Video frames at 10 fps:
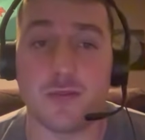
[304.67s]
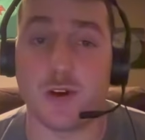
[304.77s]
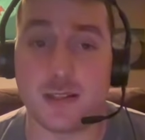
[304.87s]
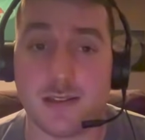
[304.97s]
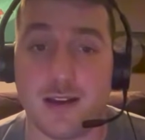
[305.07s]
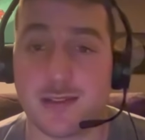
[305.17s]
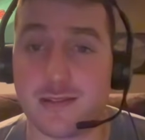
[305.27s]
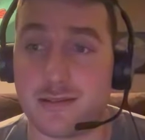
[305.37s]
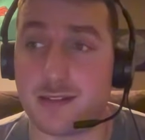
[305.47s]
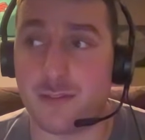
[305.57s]
the Red
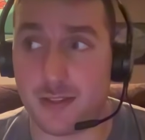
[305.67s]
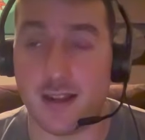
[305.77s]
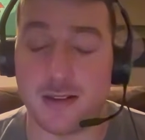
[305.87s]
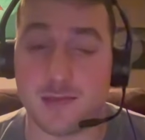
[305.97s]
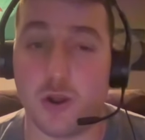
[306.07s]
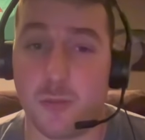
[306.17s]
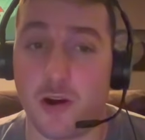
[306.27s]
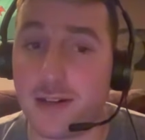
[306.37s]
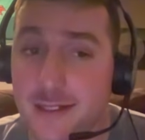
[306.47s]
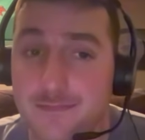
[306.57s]
Sox are definitely not a small
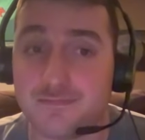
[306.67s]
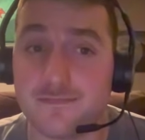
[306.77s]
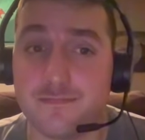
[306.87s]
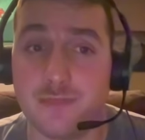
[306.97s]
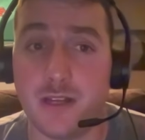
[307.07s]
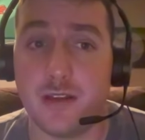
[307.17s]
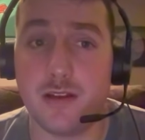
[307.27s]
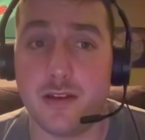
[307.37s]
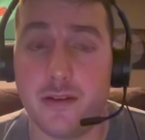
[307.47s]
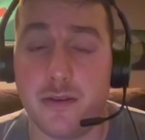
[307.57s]
market.
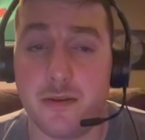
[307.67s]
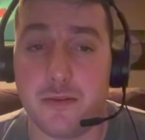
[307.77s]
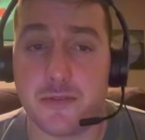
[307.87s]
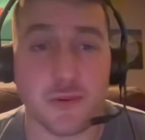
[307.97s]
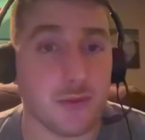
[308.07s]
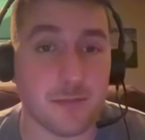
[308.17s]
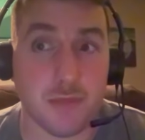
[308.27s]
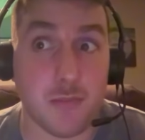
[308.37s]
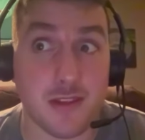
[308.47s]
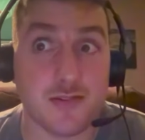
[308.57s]
So that
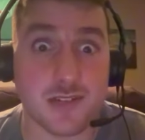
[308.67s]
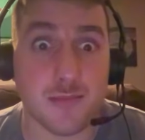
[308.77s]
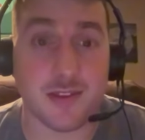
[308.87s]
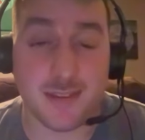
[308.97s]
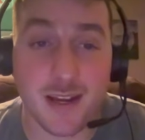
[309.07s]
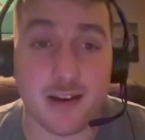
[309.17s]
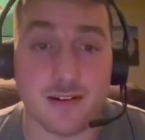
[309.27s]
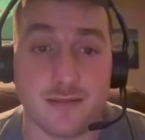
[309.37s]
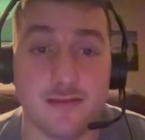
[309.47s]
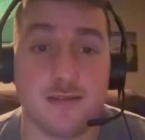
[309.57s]
maybe there's something
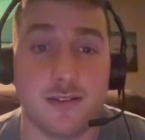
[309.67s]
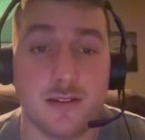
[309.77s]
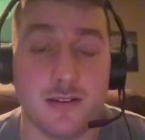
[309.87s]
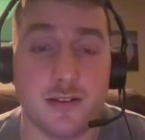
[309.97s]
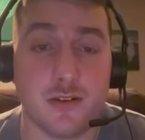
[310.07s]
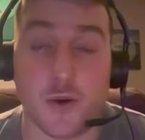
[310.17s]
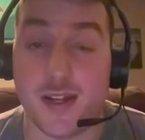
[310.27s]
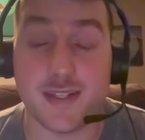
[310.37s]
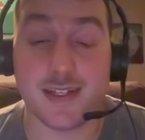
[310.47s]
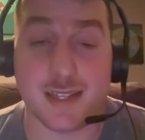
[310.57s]
there.
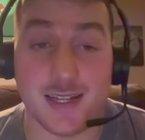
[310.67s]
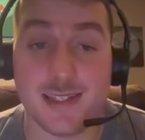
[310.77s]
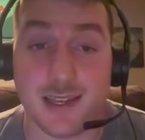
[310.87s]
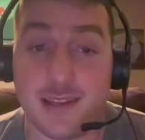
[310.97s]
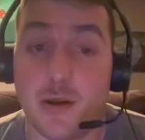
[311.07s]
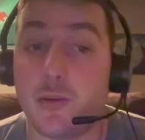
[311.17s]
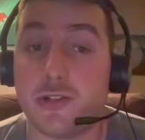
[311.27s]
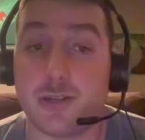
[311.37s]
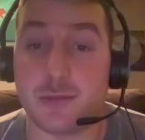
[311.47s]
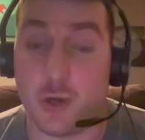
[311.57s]
Granted, it's going to take the
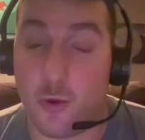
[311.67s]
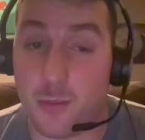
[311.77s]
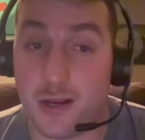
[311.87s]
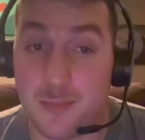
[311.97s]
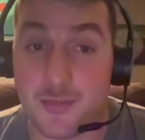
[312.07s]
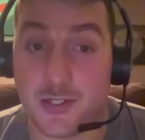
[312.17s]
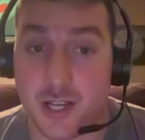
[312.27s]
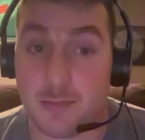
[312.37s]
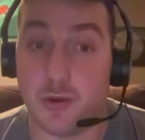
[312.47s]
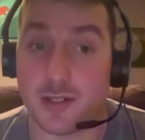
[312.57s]
ownership to open up the
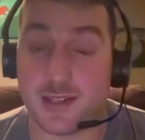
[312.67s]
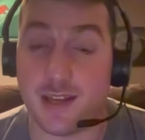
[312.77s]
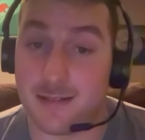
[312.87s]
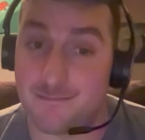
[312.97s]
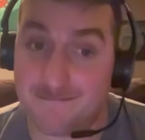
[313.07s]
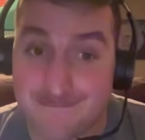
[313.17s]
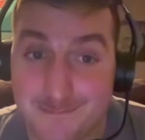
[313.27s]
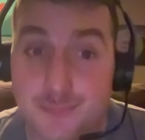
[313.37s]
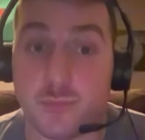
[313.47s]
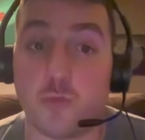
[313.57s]
checkbooks and
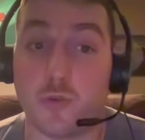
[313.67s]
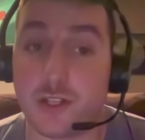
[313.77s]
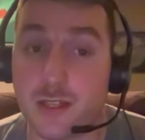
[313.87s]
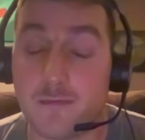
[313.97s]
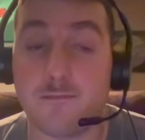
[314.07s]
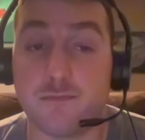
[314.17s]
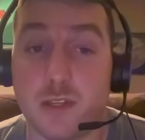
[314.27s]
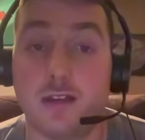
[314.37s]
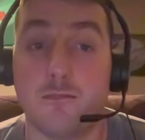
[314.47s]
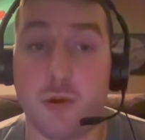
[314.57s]
really
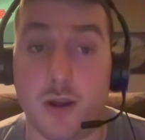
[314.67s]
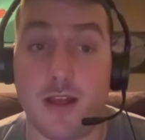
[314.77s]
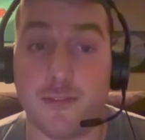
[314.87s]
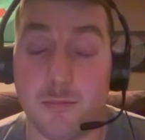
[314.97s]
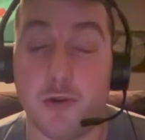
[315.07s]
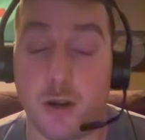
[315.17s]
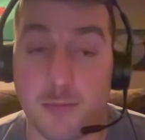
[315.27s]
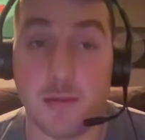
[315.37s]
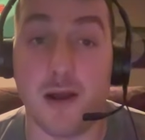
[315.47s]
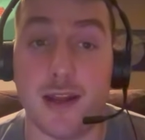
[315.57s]
put out the put
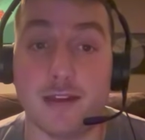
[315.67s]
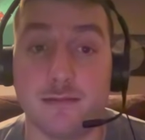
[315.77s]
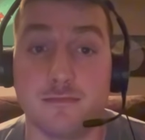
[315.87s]
up the money.